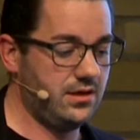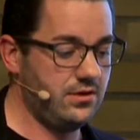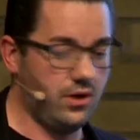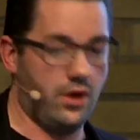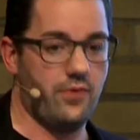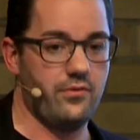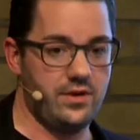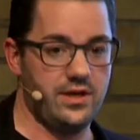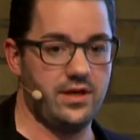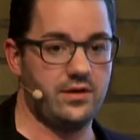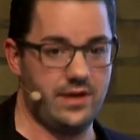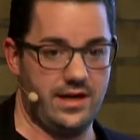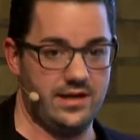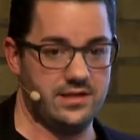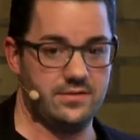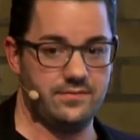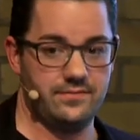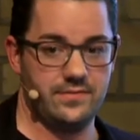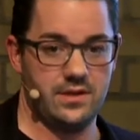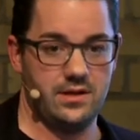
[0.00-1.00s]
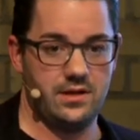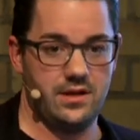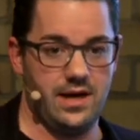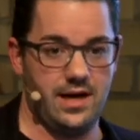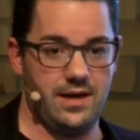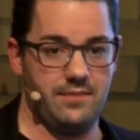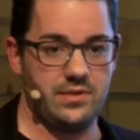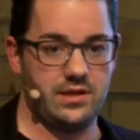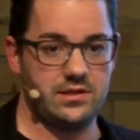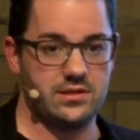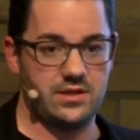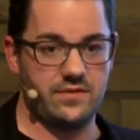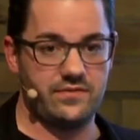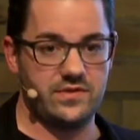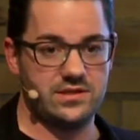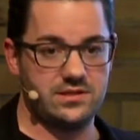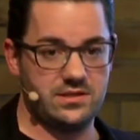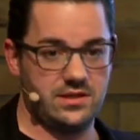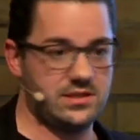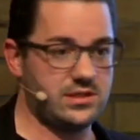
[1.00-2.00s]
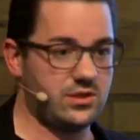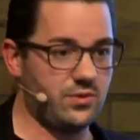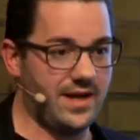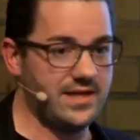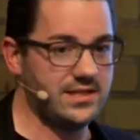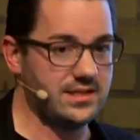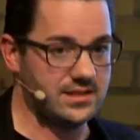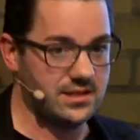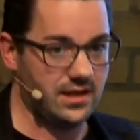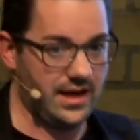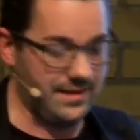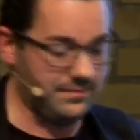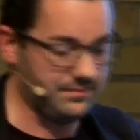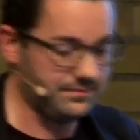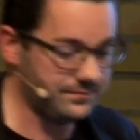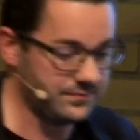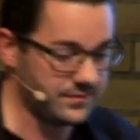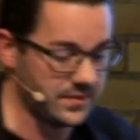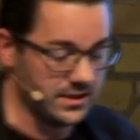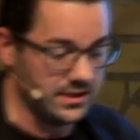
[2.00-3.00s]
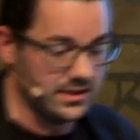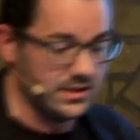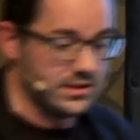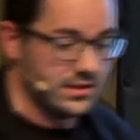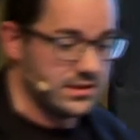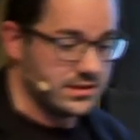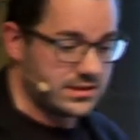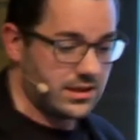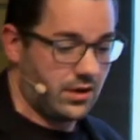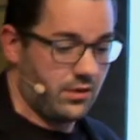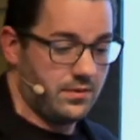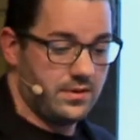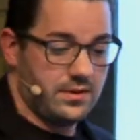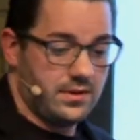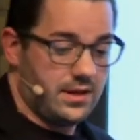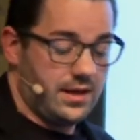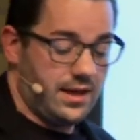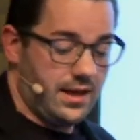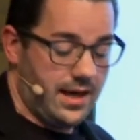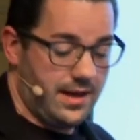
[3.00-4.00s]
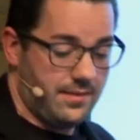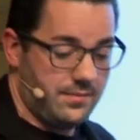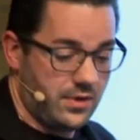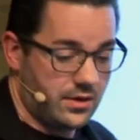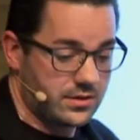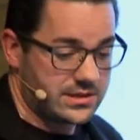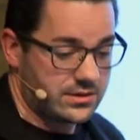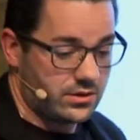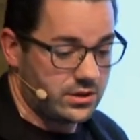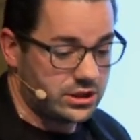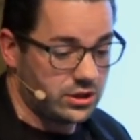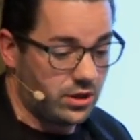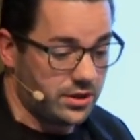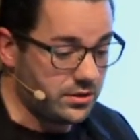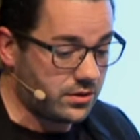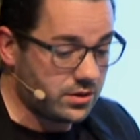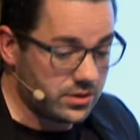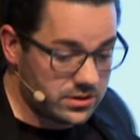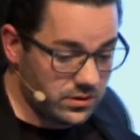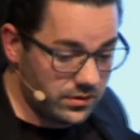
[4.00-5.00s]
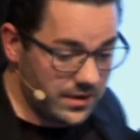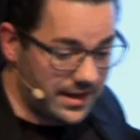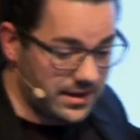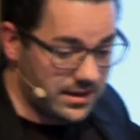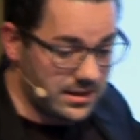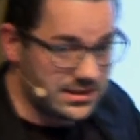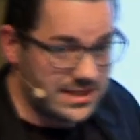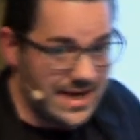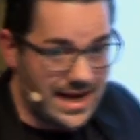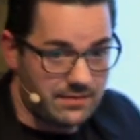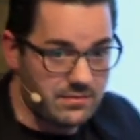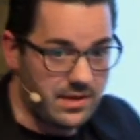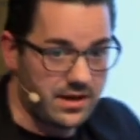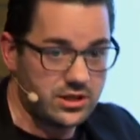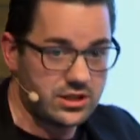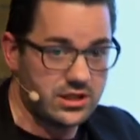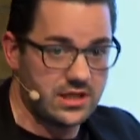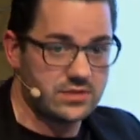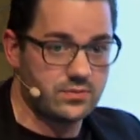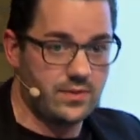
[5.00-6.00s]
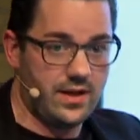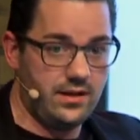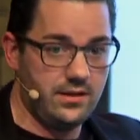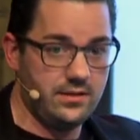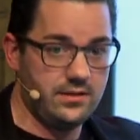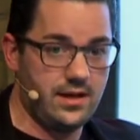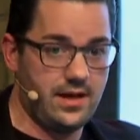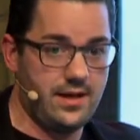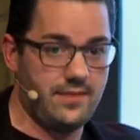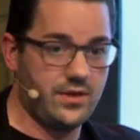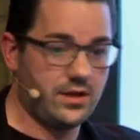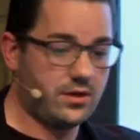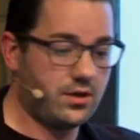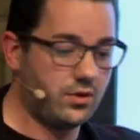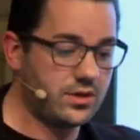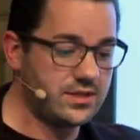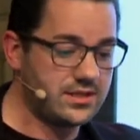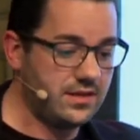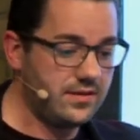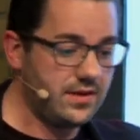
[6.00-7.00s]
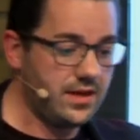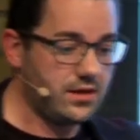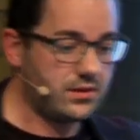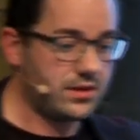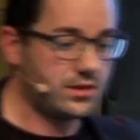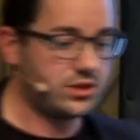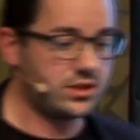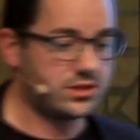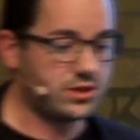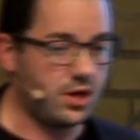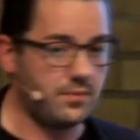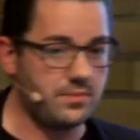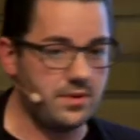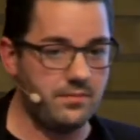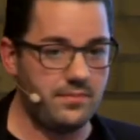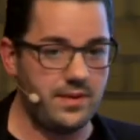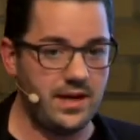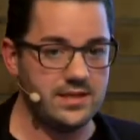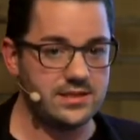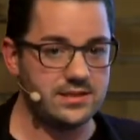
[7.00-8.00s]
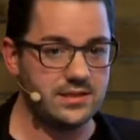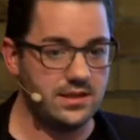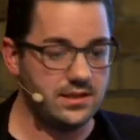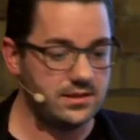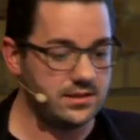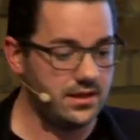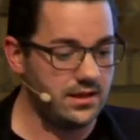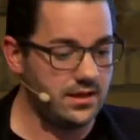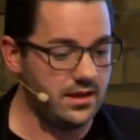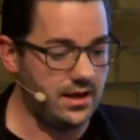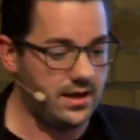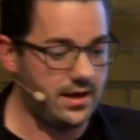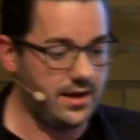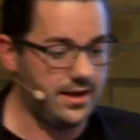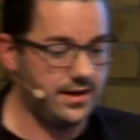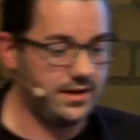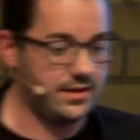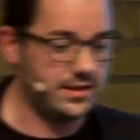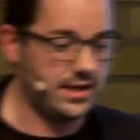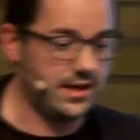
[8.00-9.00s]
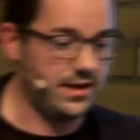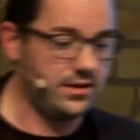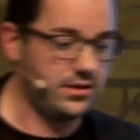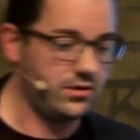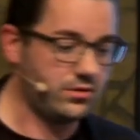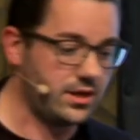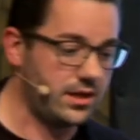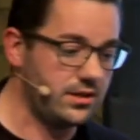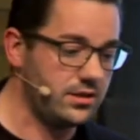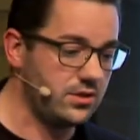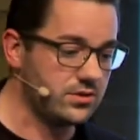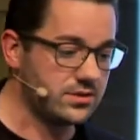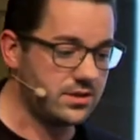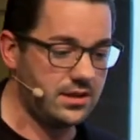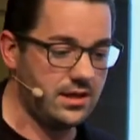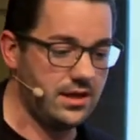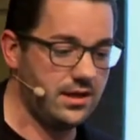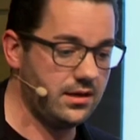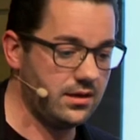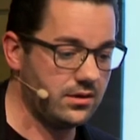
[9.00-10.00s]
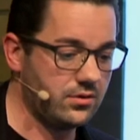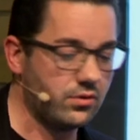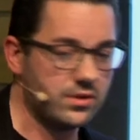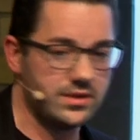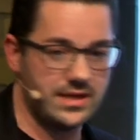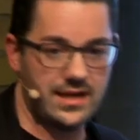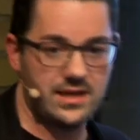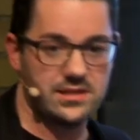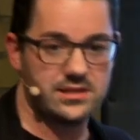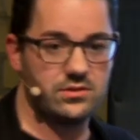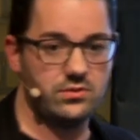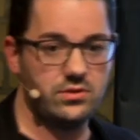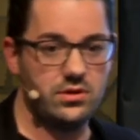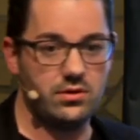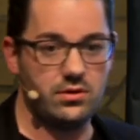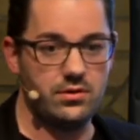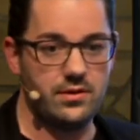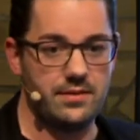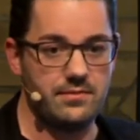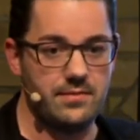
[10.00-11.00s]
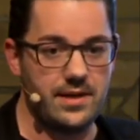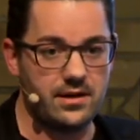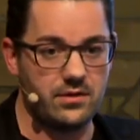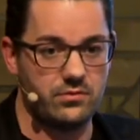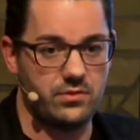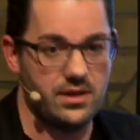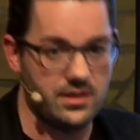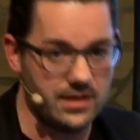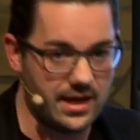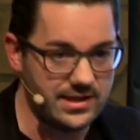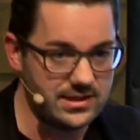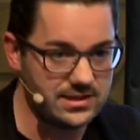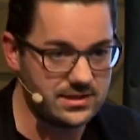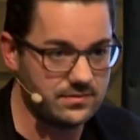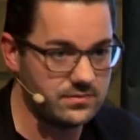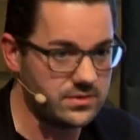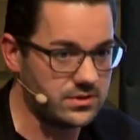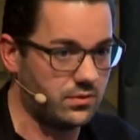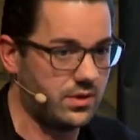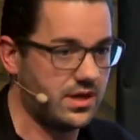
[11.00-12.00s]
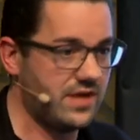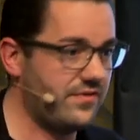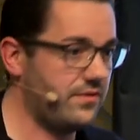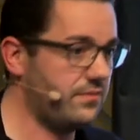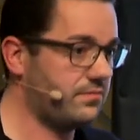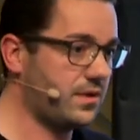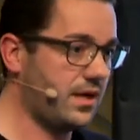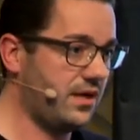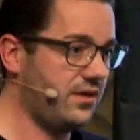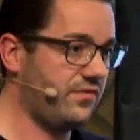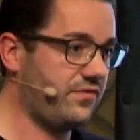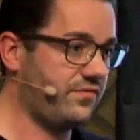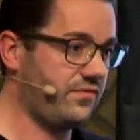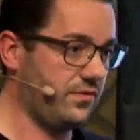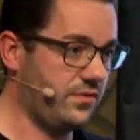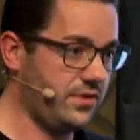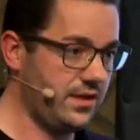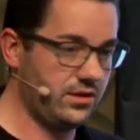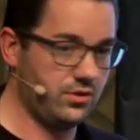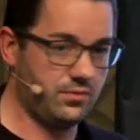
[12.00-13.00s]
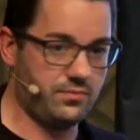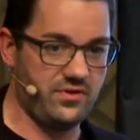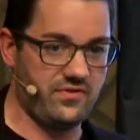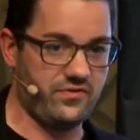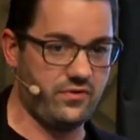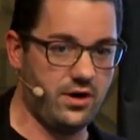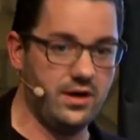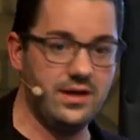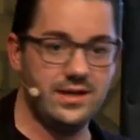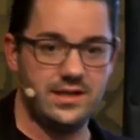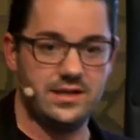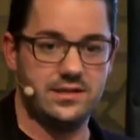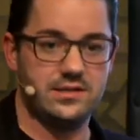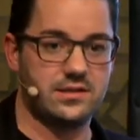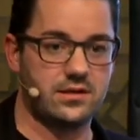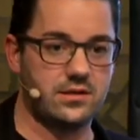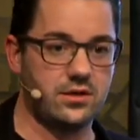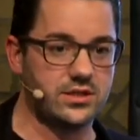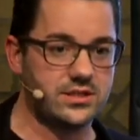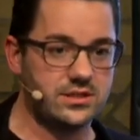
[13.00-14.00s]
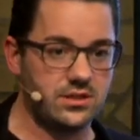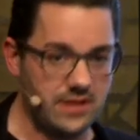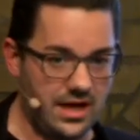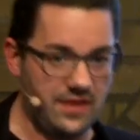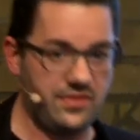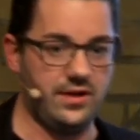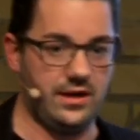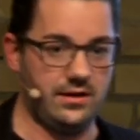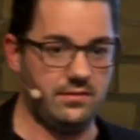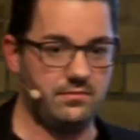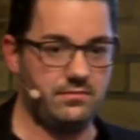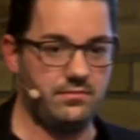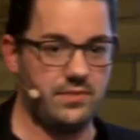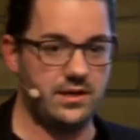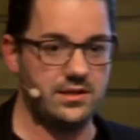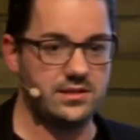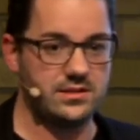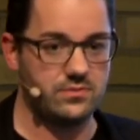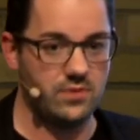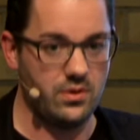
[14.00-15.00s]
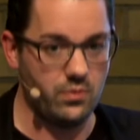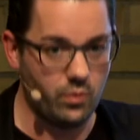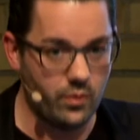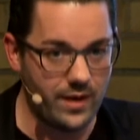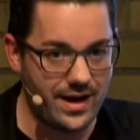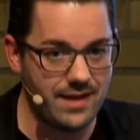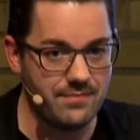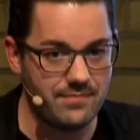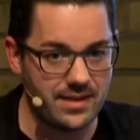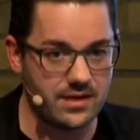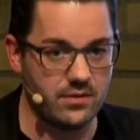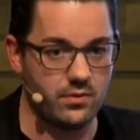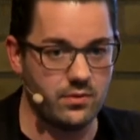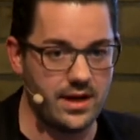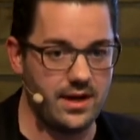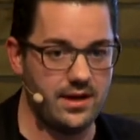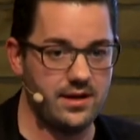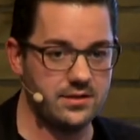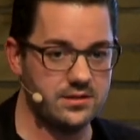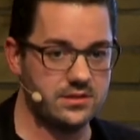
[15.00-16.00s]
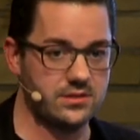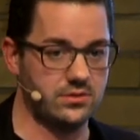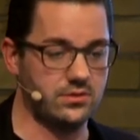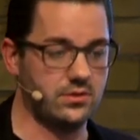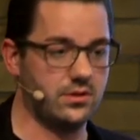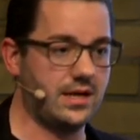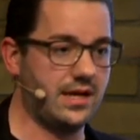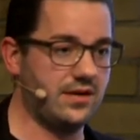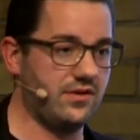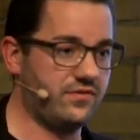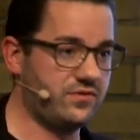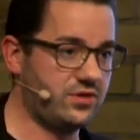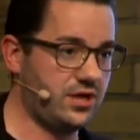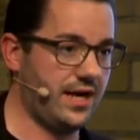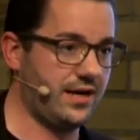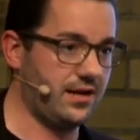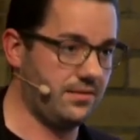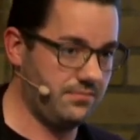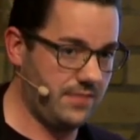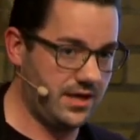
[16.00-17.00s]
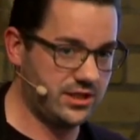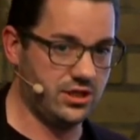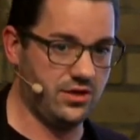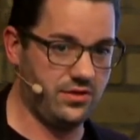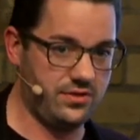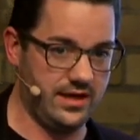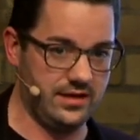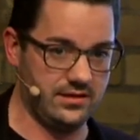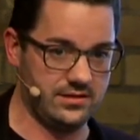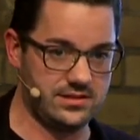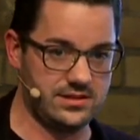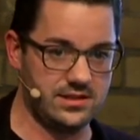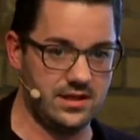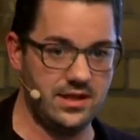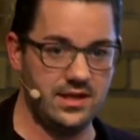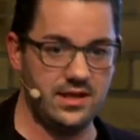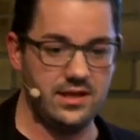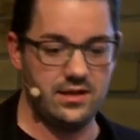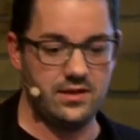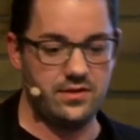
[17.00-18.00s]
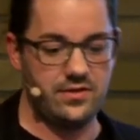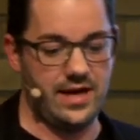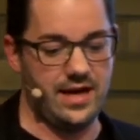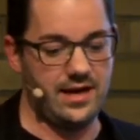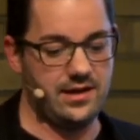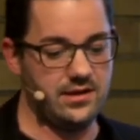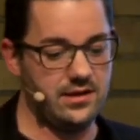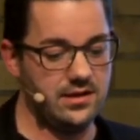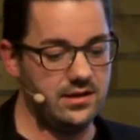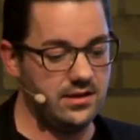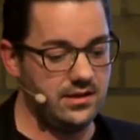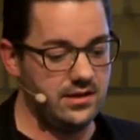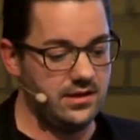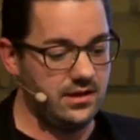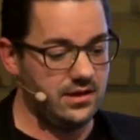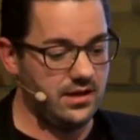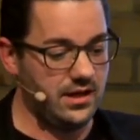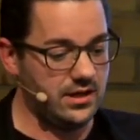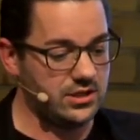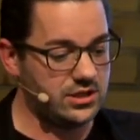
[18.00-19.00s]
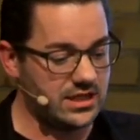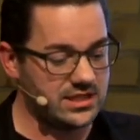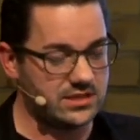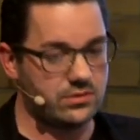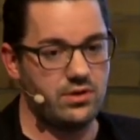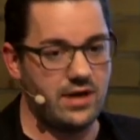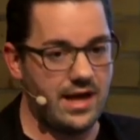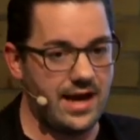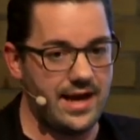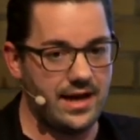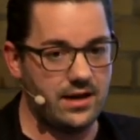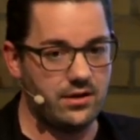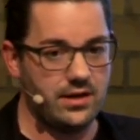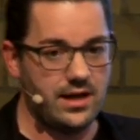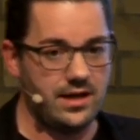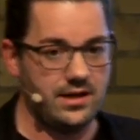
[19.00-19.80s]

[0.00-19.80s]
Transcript: not really great because obviously it's twice as high. So long story short, you could do that in a tag manager as well. The code is in there. You can just copy and paste it, and then you can use it in Google Data Studio and make it really nice. So whatever kind of thing you prefer, it costs you nothing. But it's a way better way to kind of track and measure things than just relying on